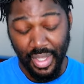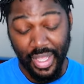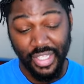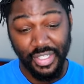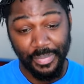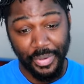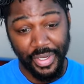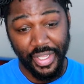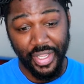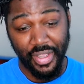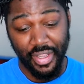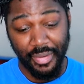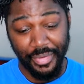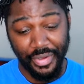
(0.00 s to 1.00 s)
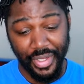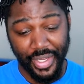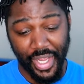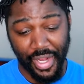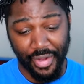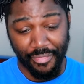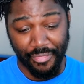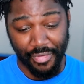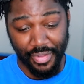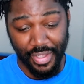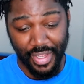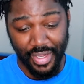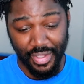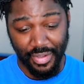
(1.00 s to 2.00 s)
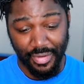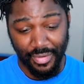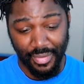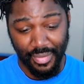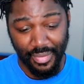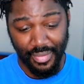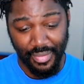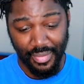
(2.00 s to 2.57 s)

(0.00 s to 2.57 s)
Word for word: That's a pretty good communicator for that, though.